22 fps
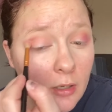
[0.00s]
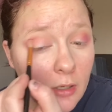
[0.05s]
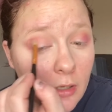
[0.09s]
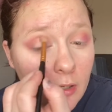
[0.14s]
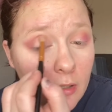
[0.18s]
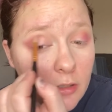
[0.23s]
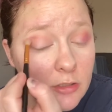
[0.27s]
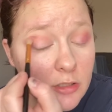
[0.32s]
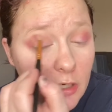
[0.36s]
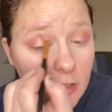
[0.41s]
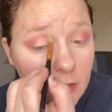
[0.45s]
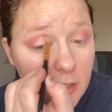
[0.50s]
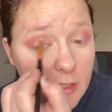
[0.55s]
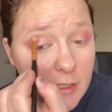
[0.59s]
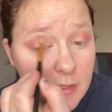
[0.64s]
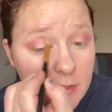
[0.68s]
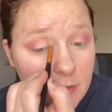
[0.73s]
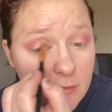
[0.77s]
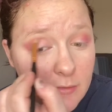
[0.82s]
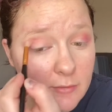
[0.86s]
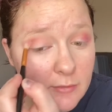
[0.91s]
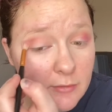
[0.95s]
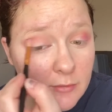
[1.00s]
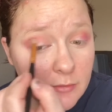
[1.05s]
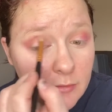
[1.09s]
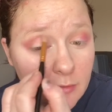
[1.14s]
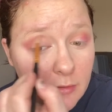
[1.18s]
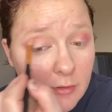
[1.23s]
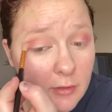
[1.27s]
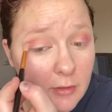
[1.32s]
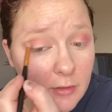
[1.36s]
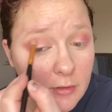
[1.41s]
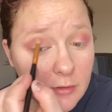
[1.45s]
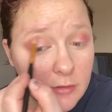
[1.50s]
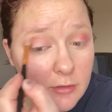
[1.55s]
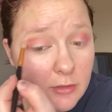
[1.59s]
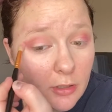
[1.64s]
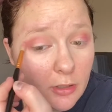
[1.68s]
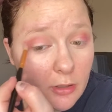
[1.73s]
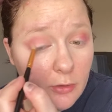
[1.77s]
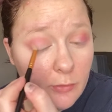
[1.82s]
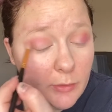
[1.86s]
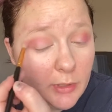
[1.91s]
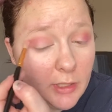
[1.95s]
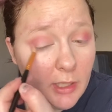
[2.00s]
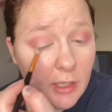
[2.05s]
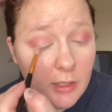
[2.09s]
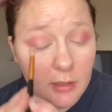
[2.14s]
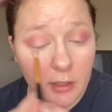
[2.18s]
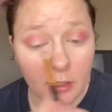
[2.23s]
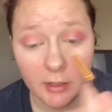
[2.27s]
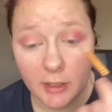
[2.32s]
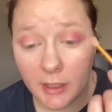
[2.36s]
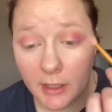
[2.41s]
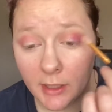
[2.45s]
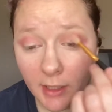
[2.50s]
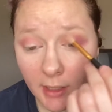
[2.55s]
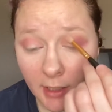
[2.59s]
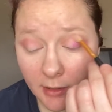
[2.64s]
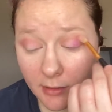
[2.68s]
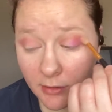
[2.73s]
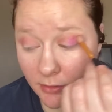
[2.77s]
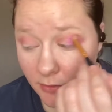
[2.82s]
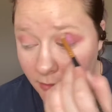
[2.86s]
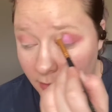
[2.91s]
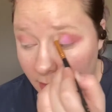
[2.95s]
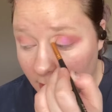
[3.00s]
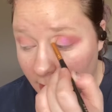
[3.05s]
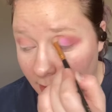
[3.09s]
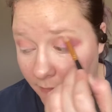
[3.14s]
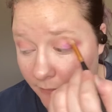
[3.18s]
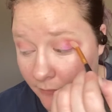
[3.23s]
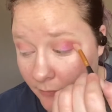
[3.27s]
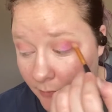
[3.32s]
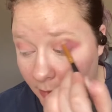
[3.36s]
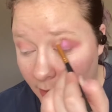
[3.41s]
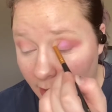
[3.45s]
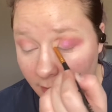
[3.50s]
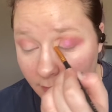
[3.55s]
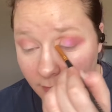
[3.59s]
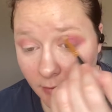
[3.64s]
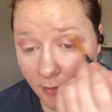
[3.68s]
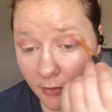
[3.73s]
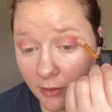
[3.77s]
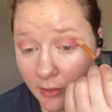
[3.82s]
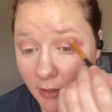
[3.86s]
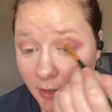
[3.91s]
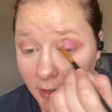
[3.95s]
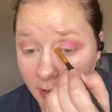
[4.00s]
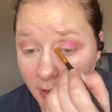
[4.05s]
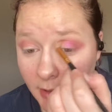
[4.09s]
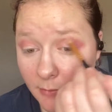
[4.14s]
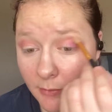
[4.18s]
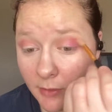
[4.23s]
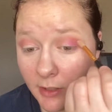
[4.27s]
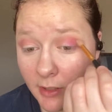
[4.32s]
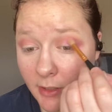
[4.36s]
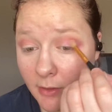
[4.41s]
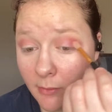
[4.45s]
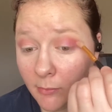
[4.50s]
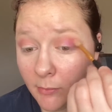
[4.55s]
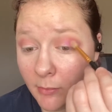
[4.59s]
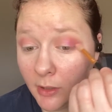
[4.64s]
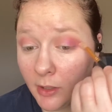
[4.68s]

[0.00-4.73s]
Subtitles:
jaundiced. So we got lucky, actually. We got very lucky with him.